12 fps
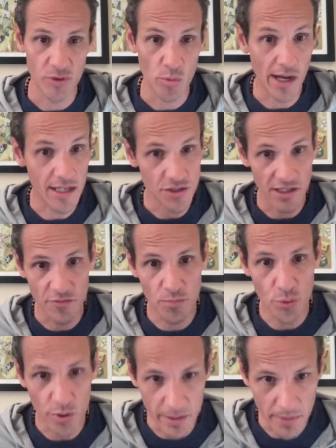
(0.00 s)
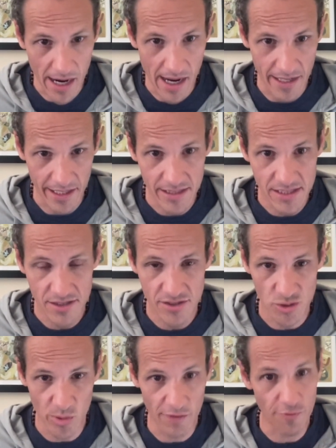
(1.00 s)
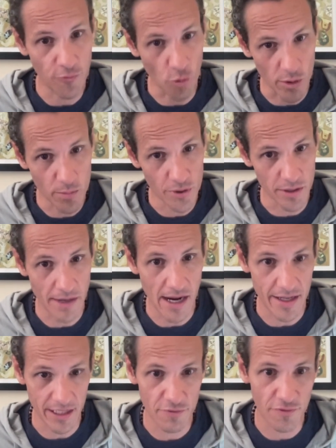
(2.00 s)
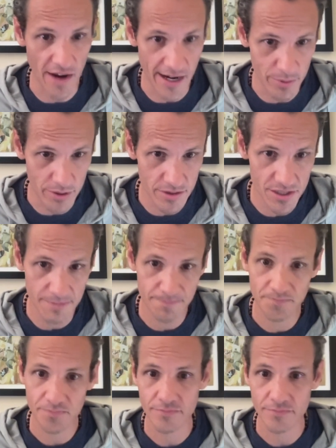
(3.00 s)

We also have prebiotics. So we have 4 prebiotic fibers.